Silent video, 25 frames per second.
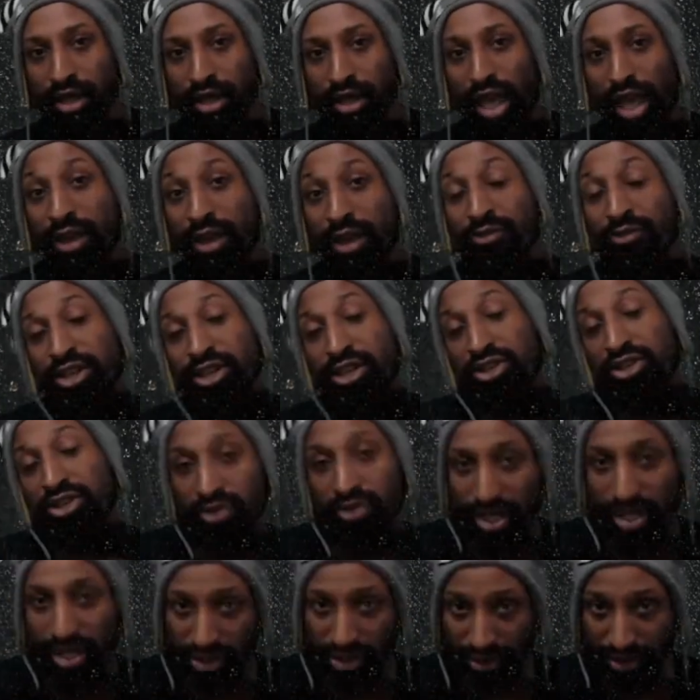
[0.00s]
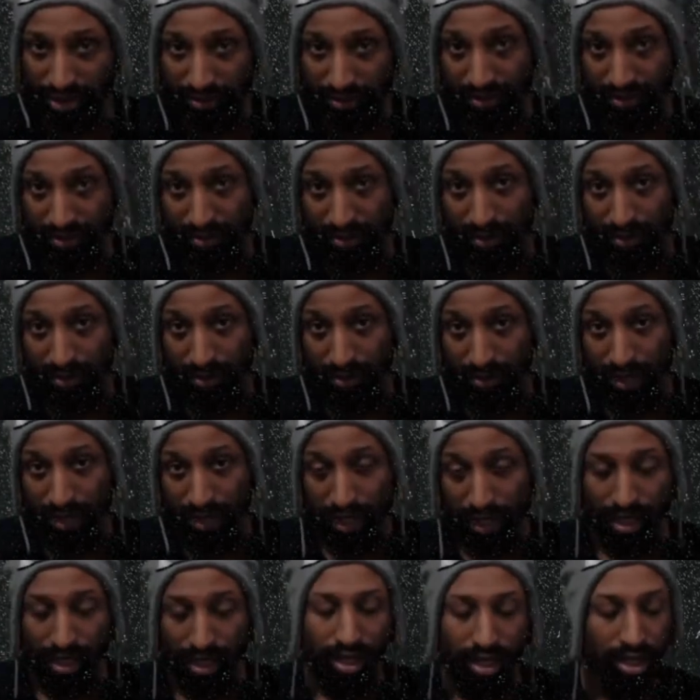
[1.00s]
a registration,
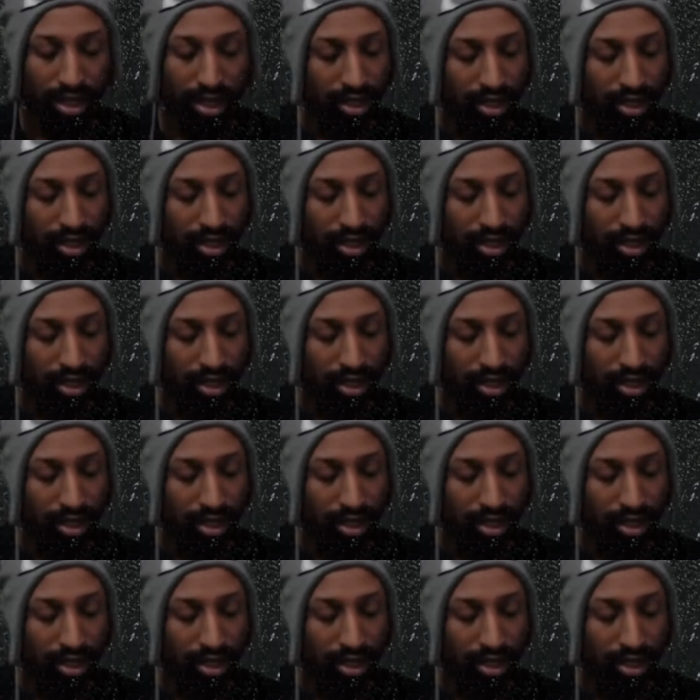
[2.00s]
okay?